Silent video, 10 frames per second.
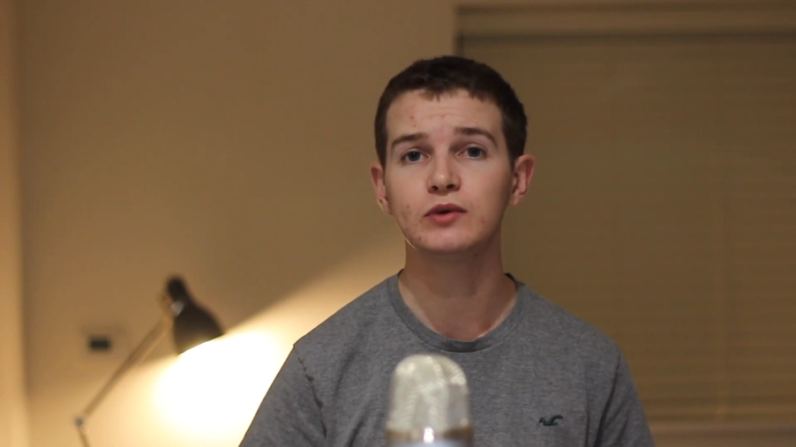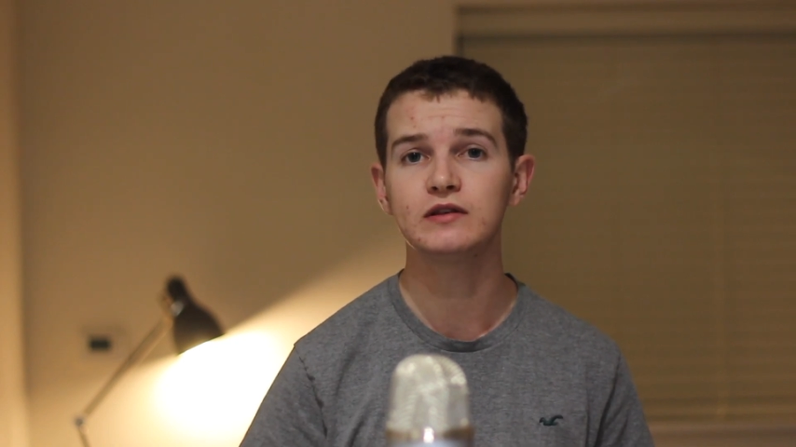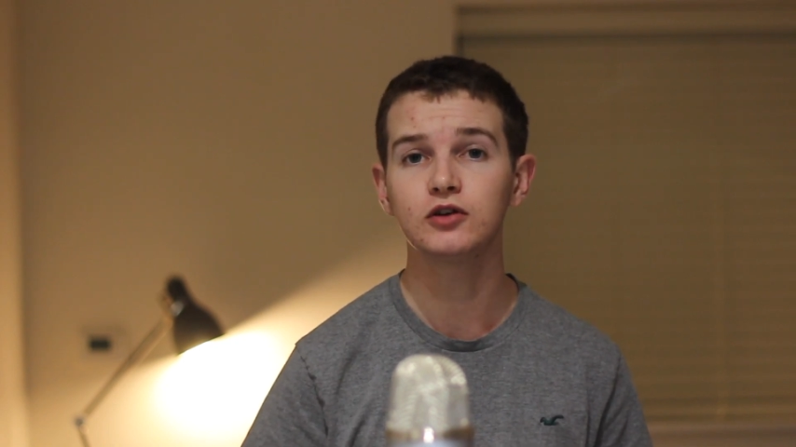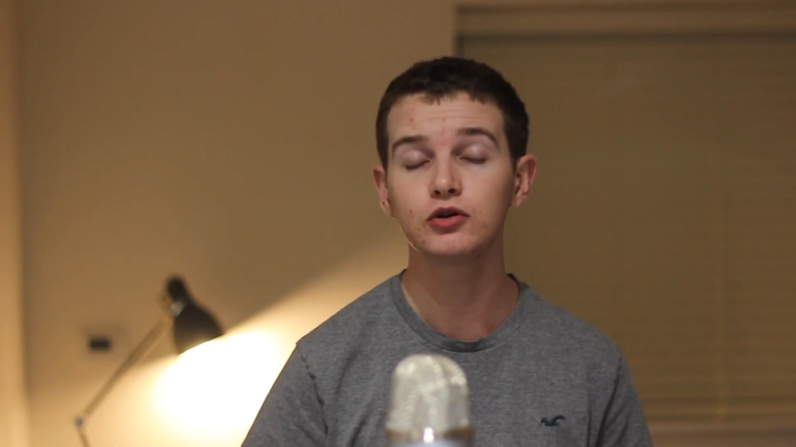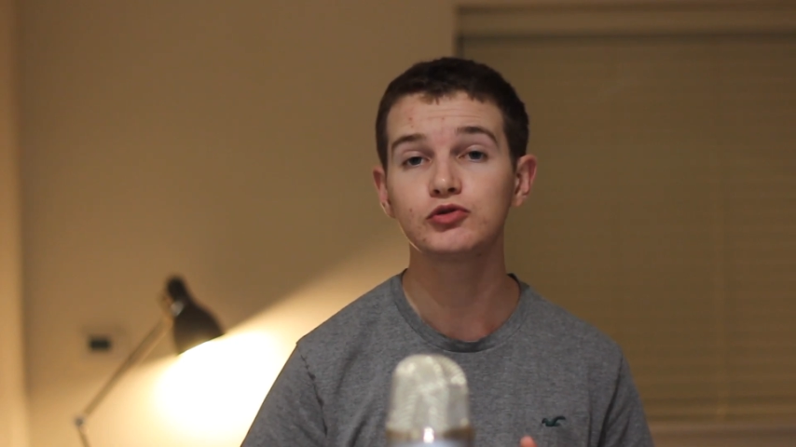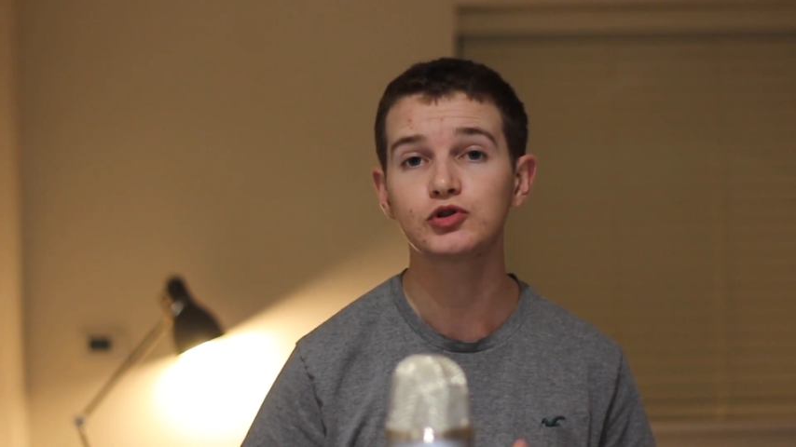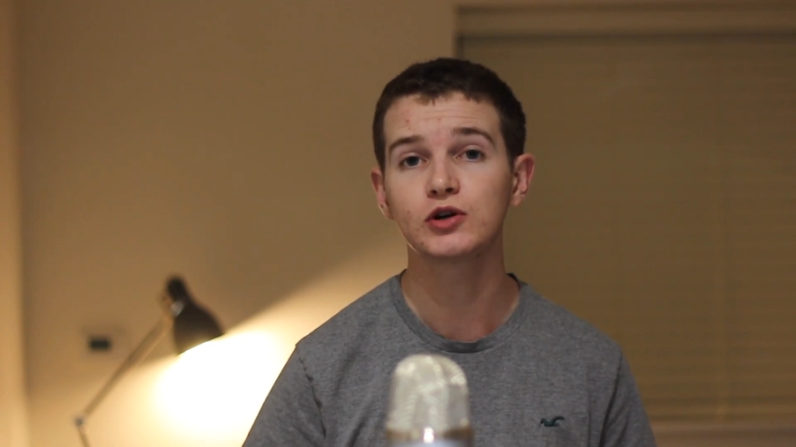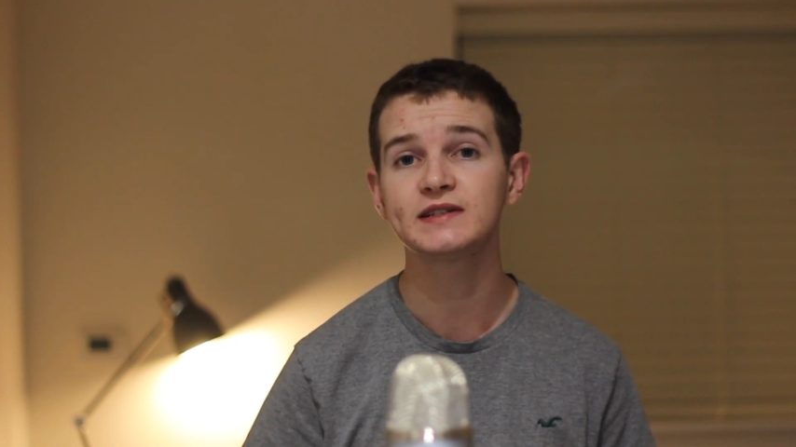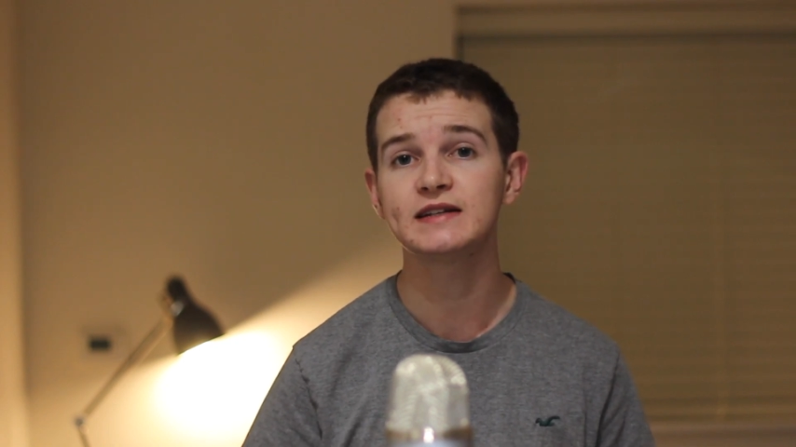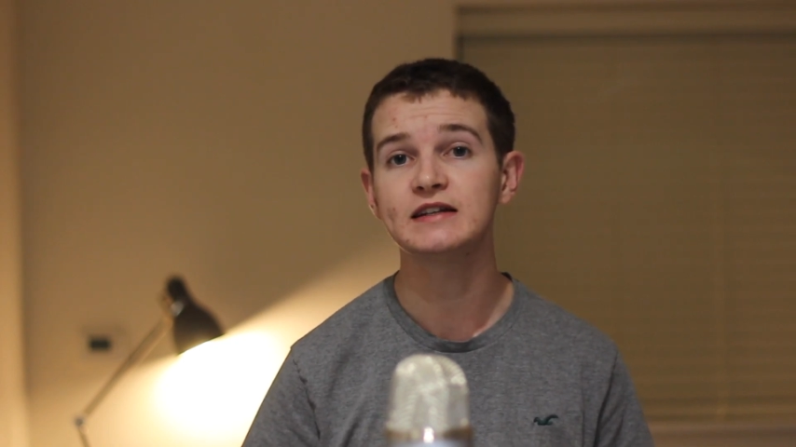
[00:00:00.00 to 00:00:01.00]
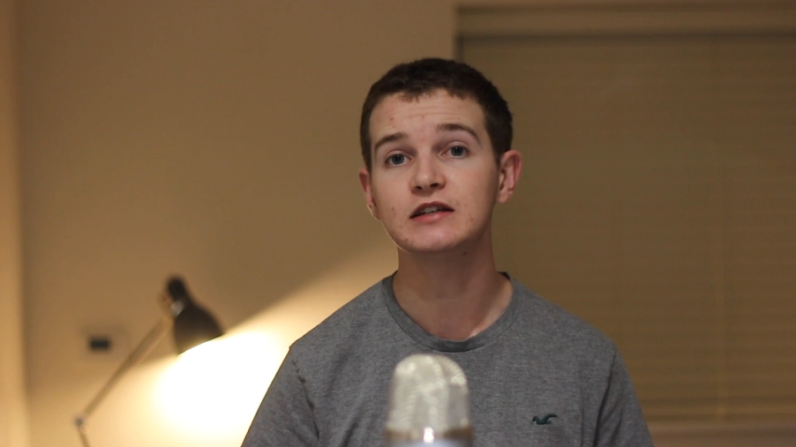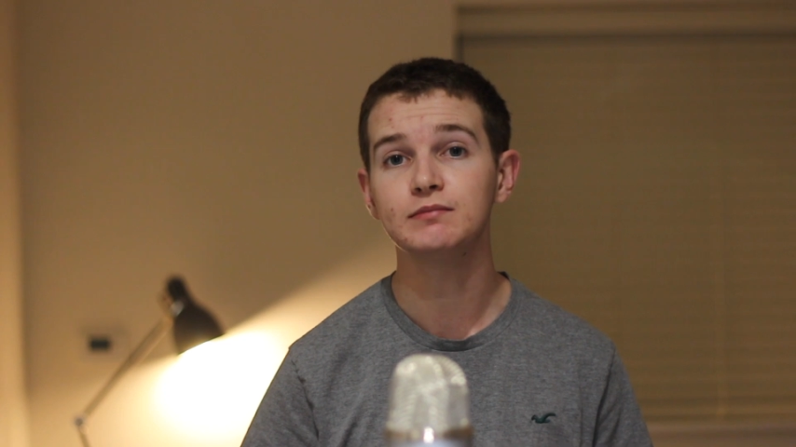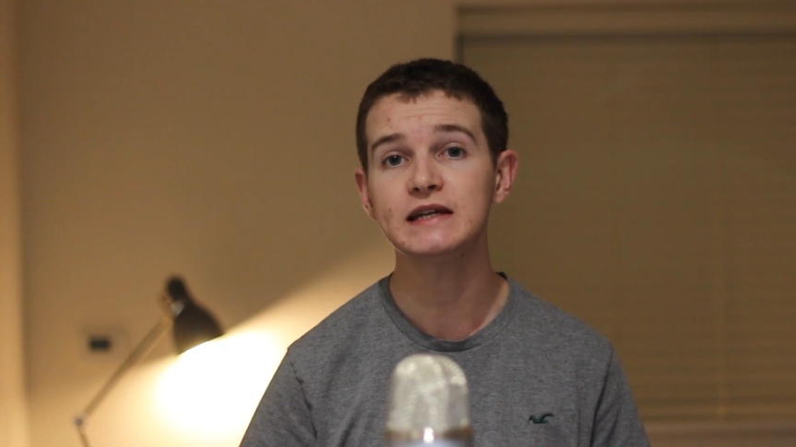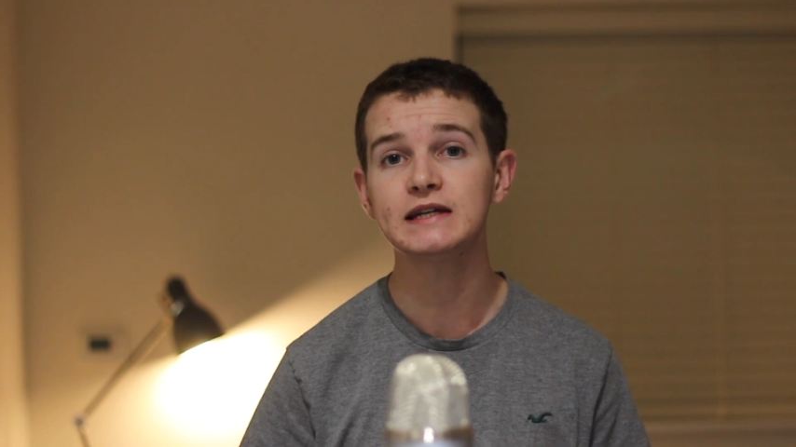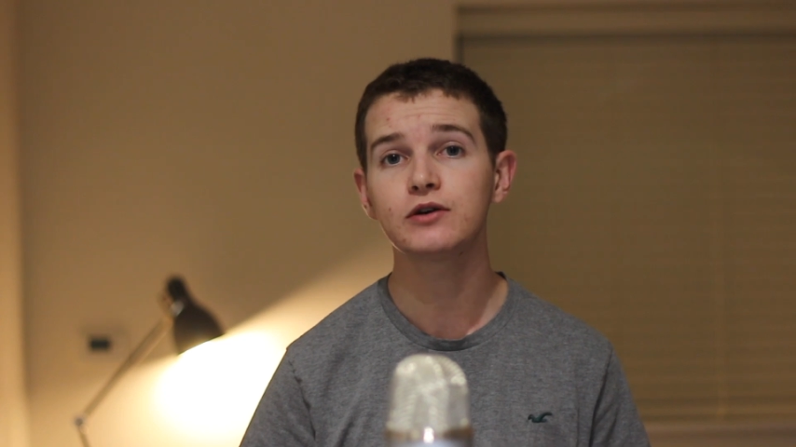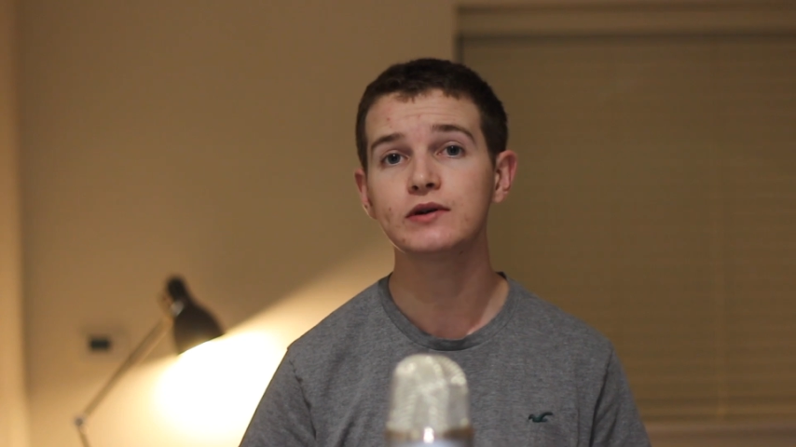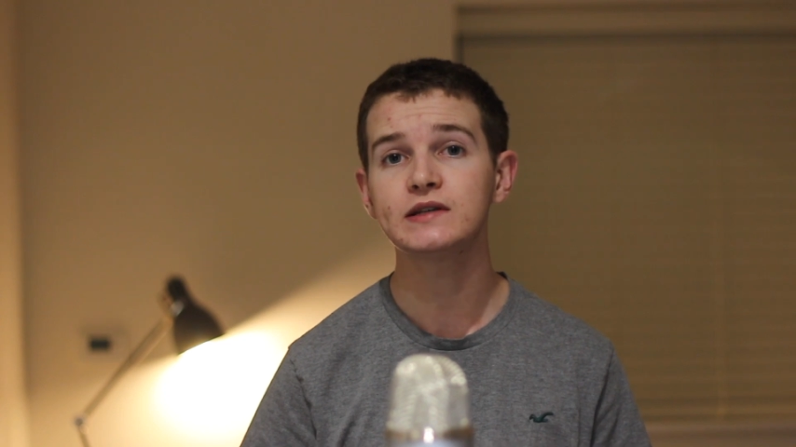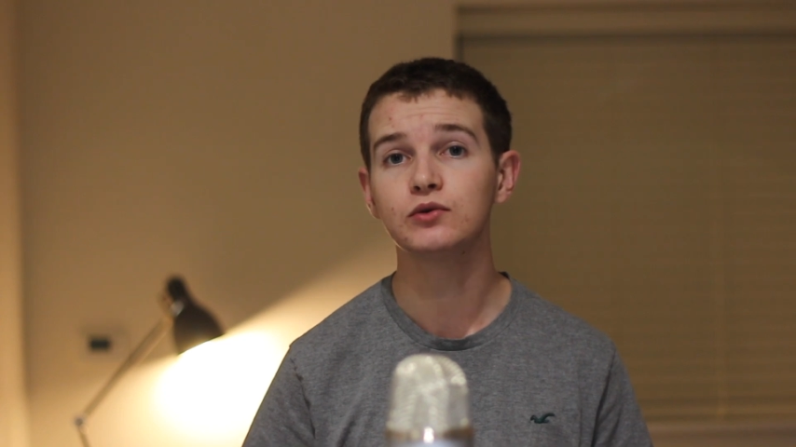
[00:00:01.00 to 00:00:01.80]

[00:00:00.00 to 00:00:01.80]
with no trusted intermediaries